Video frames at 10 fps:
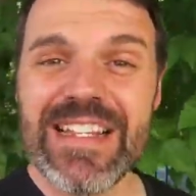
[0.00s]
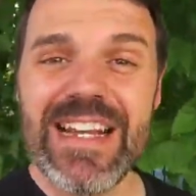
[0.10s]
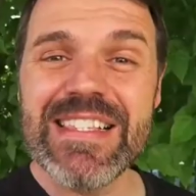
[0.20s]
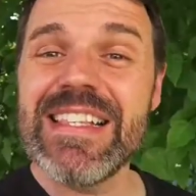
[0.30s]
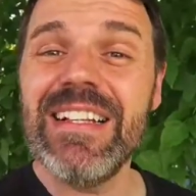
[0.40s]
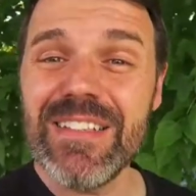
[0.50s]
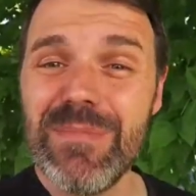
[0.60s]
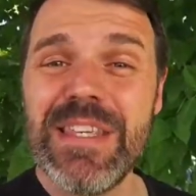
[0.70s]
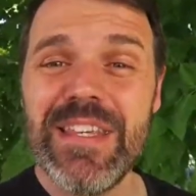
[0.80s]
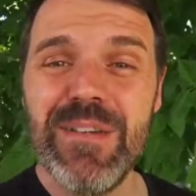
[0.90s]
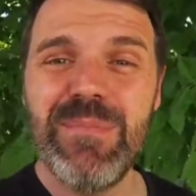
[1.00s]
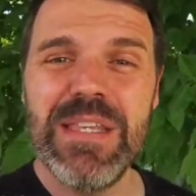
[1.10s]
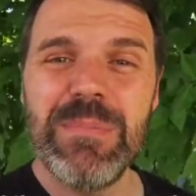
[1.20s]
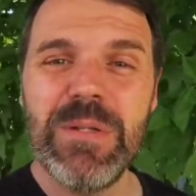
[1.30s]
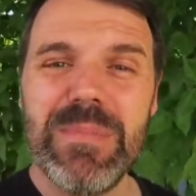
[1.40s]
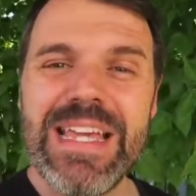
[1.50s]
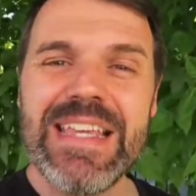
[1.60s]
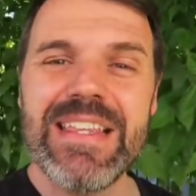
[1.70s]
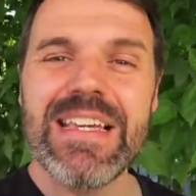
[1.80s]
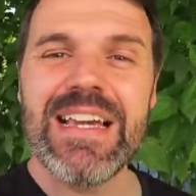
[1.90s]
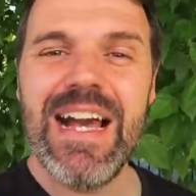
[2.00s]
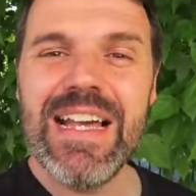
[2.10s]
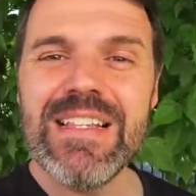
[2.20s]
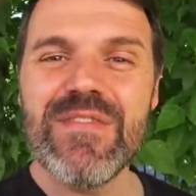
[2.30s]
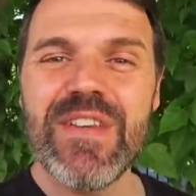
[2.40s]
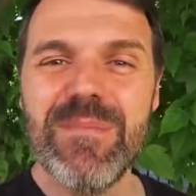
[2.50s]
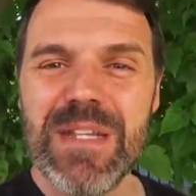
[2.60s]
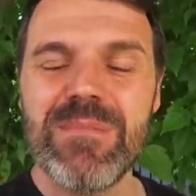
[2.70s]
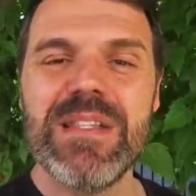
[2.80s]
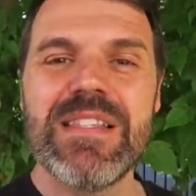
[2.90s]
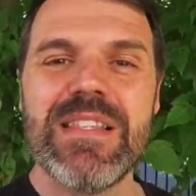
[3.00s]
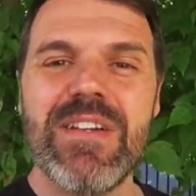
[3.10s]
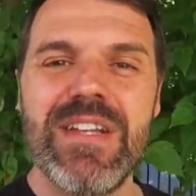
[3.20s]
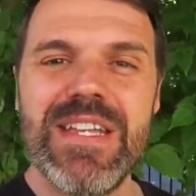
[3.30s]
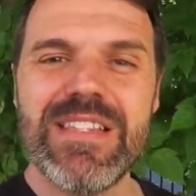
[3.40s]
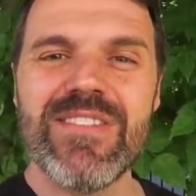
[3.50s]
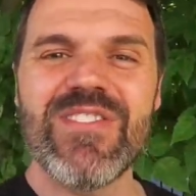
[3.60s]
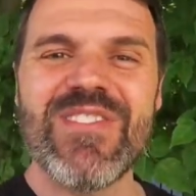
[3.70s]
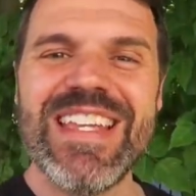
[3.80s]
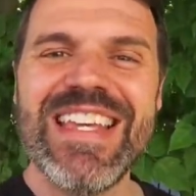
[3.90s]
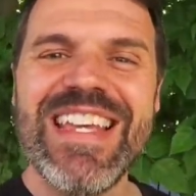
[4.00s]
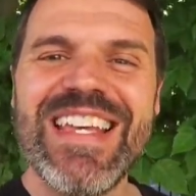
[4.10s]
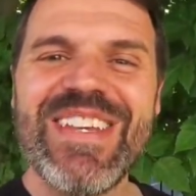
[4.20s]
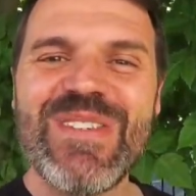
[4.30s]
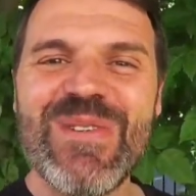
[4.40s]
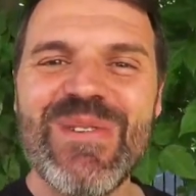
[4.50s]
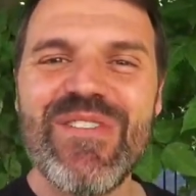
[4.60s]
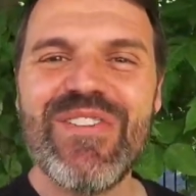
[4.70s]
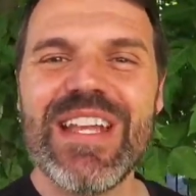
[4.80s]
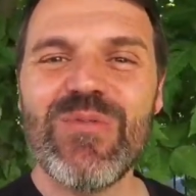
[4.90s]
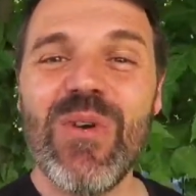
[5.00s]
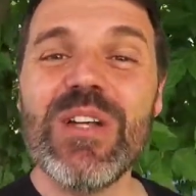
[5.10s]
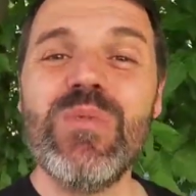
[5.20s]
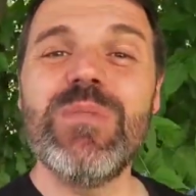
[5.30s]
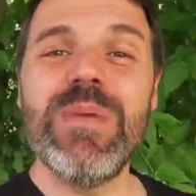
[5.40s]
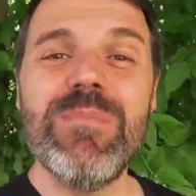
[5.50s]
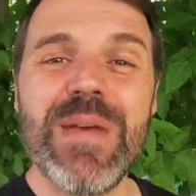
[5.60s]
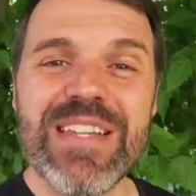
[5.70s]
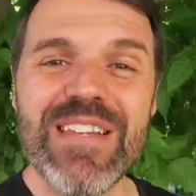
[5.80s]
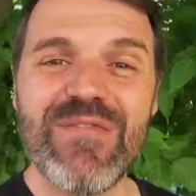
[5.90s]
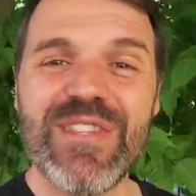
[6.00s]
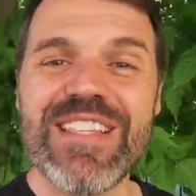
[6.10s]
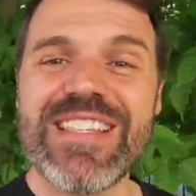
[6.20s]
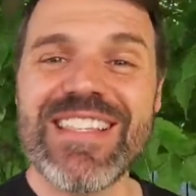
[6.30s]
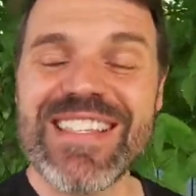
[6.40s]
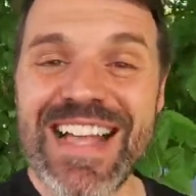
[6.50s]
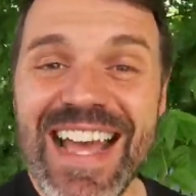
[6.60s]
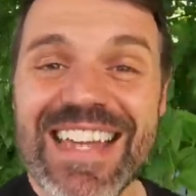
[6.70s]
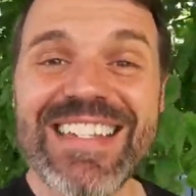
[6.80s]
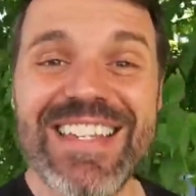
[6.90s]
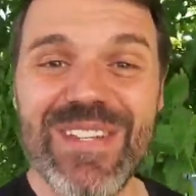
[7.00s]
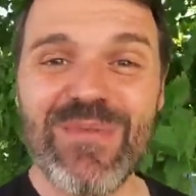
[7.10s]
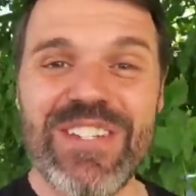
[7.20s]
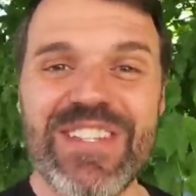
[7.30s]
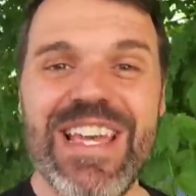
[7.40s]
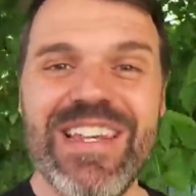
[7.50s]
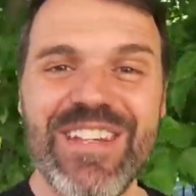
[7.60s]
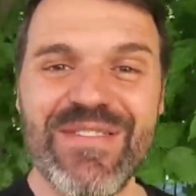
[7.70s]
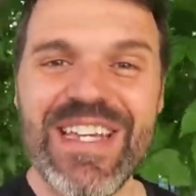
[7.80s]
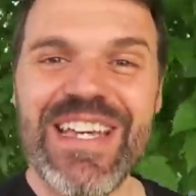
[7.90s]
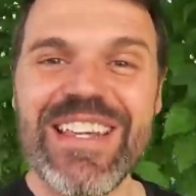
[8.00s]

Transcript: And I seldom hear people making the kinds of commitments that are necessary to reflect what would be better for the society in which they live,